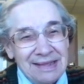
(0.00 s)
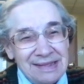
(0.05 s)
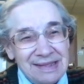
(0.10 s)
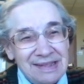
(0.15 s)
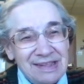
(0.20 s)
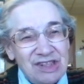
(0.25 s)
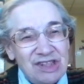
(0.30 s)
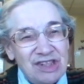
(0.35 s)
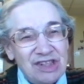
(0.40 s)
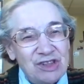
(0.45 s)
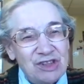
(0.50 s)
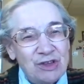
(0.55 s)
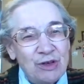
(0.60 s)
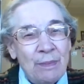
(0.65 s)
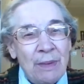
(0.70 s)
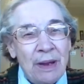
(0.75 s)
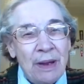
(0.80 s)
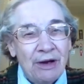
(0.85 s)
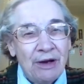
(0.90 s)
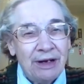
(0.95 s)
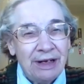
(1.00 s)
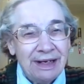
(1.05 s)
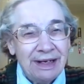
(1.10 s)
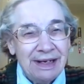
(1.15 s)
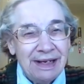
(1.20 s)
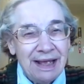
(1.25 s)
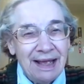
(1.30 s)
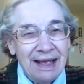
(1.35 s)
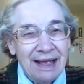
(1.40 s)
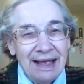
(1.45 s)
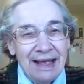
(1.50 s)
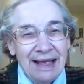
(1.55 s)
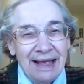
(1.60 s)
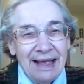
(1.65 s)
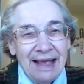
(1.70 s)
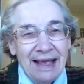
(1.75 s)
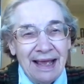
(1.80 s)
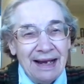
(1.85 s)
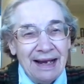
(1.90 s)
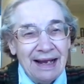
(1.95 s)
This is Sister Marilyn,
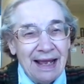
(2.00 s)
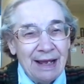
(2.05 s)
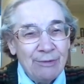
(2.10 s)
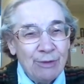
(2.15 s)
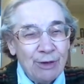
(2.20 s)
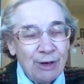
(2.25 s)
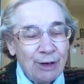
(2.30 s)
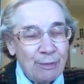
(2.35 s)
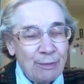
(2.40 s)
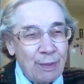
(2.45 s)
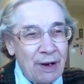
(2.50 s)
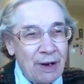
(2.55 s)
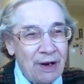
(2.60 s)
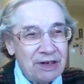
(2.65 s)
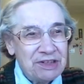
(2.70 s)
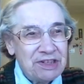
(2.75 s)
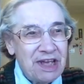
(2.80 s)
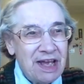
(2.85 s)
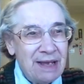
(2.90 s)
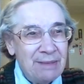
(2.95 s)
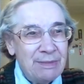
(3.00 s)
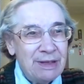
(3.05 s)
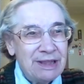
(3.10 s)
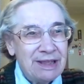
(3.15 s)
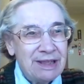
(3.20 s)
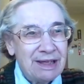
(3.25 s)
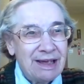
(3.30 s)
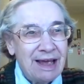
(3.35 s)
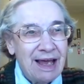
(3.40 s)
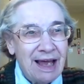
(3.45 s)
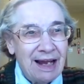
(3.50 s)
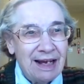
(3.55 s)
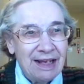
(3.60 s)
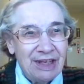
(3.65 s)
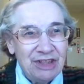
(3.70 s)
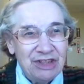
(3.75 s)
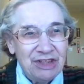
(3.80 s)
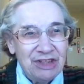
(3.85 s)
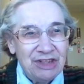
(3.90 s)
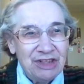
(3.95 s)
and I work part time at the
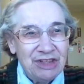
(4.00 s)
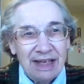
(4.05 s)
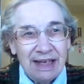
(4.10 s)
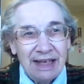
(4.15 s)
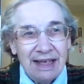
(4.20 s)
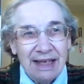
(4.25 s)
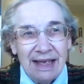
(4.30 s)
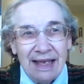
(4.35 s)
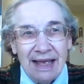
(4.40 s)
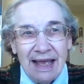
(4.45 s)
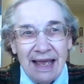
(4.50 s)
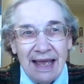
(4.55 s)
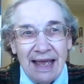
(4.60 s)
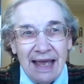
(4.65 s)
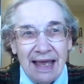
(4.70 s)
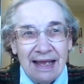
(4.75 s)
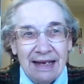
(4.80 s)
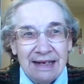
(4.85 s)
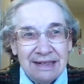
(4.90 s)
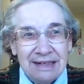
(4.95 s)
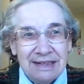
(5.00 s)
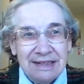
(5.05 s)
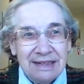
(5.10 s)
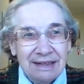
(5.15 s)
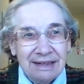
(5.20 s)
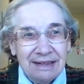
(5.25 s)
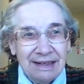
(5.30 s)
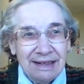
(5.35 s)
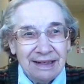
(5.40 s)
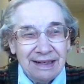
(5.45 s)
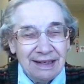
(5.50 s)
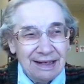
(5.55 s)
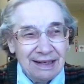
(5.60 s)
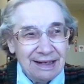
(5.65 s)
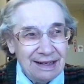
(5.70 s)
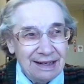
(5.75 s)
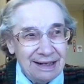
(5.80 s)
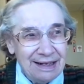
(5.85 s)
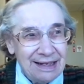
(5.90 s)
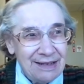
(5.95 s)
college and
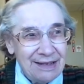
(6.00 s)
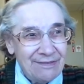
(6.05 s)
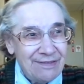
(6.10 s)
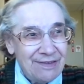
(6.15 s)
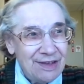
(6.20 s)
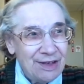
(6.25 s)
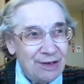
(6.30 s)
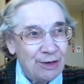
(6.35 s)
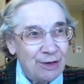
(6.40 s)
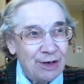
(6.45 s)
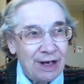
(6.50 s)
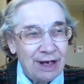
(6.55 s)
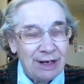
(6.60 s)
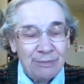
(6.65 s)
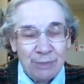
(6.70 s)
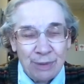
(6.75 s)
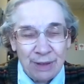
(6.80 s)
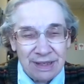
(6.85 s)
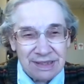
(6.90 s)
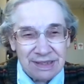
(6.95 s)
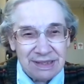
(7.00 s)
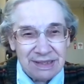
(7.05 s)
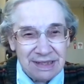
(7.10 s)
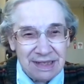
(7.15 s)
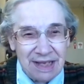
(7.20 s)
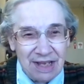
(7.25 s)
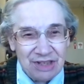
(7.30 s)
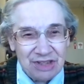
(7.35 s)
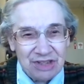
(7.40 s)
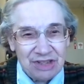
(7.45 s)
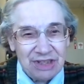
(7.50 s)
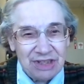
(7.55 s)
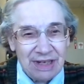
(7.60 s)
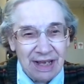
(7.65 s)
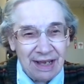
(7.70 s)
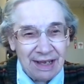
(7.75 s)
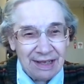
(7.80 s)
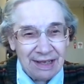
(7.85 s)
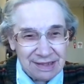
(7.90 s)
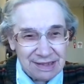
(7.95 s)
live here at
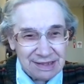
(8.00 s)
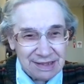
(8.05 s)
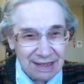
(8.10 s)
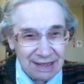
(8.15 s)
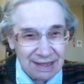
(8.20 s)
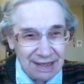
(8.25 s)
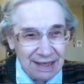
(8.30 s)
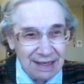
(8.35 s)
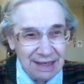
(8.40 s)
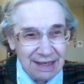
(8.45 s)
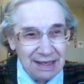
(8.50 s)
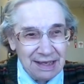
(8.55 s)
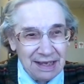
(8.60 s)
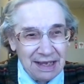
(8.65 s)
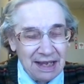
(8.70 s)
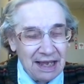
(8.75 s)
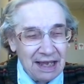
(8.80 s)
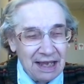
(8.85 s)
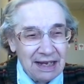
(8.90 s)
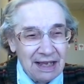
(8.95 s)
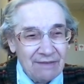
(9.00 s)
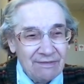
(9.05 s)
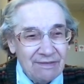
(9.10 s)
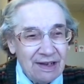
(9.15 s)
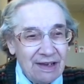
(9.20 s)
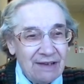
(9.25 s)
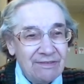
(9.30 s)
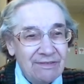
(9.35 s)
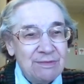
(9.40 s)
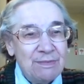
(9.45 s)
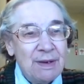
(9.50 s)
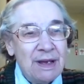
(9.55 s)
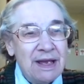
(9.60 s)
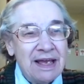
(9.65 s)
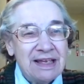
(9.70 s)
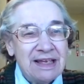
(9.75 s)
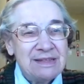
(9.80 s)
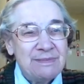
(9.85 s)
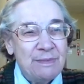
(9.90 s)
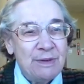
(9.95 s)
Presentation Heights. And I've loved
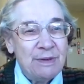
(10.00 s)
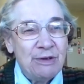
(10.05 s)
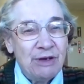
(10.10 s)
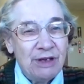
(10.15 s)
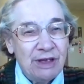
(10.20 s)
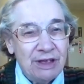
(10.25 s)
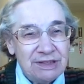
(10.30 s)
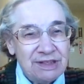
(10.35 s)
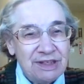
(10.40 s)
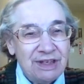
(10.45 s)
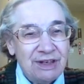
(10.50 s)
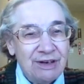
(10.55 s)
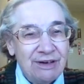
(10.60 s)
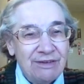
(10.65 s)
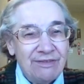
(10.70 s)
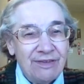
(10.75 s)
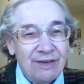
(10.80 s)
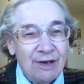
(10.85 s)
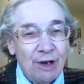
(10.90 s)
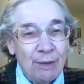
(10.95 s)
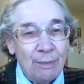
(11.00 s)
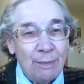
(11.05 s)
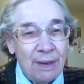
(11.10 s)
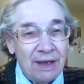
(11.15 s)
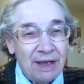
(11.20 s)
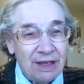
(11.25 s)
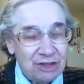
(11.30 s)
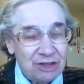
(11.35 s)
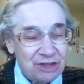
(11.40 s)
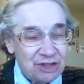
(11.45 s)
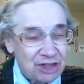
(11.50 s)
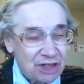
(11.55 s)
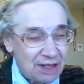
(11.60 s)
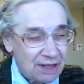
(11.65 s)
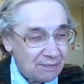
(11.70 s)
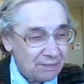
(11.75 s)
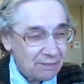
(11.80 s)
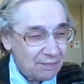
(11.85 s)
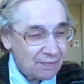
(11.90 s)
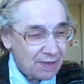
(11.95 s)
my experience here very
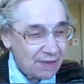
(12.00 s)
much.